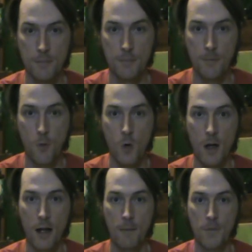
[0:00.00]

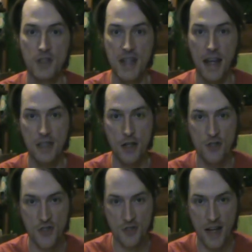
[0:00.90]
for 10
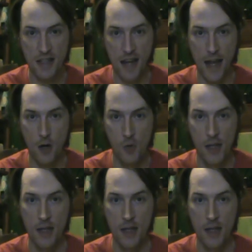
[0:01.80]
years straight now.